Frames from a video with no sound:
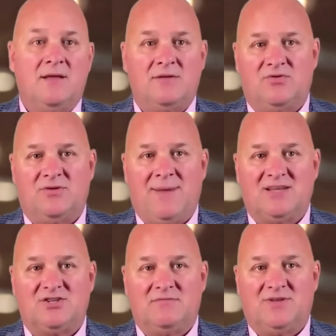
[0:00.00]
Through the
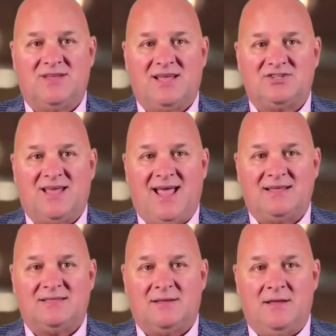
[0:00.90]
Pension Protection
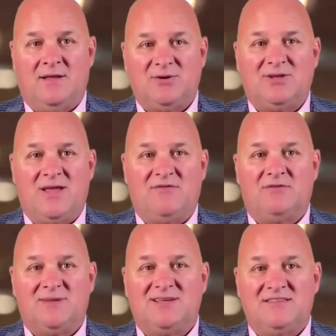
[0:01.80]
Act, the
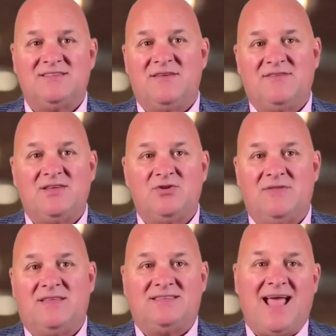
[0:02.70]
government is giving you
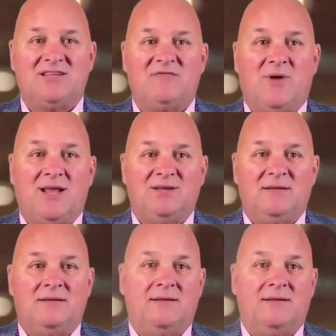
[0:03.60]
this tax break,